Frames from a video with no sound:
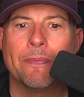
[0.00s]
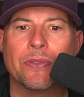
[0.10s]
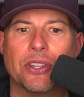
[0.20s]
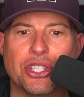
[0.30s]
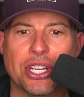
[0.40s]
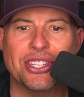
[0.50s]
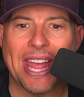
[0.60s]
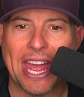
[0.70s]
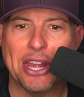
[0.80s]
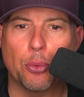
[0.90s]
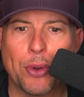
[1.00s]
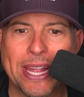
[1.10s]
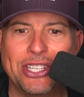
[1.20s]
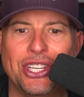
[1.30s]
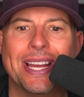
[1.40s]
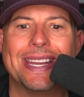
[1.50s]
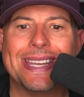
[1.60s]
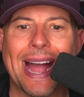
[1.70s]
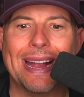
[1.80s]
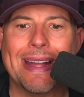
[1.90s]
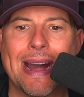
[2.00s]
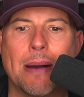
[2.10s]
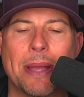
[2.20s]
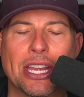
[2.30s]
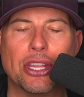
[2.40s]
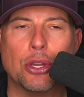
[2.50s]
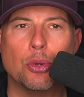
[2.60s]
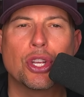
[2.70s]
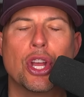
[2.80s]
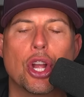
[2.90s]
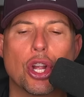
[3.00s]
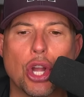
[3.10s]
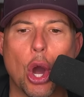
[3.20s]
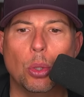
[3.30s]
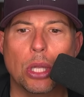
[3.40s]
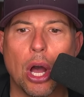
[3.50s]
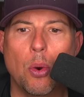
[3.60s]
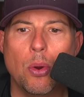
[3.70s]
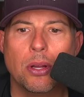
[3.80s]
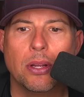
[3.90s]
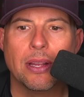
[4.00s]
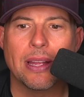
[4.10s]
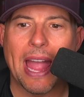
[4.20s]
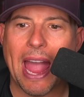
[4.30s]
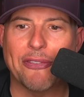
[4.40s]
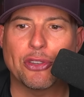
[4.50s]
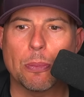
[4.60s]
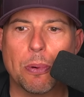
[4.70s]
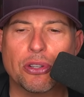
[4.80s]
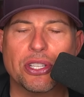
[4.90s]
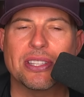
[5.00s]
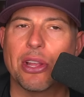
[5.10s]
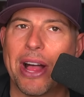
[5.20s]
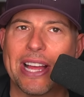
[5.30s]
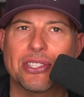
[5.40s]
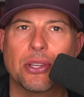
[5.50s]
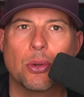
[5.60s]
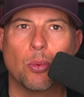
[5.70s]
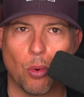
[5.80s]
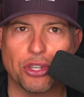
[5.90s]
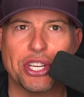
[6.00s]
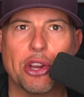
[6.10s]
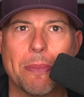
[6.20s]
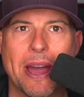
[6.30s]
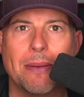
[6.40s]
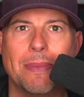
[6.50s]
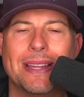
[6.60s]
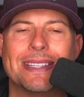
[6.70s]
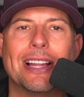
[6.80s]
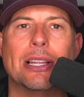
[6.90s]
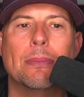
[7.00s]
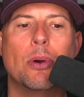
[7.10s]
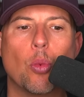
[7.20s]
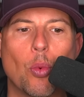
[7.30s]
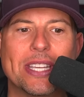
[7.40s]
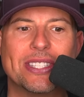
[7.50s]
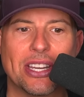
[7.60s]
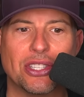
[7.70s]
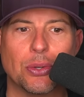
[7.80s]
Just head to ridge.com and use GOLOW. After your purchase, they'll ask, where'd you hear about them? Tell them we sent you.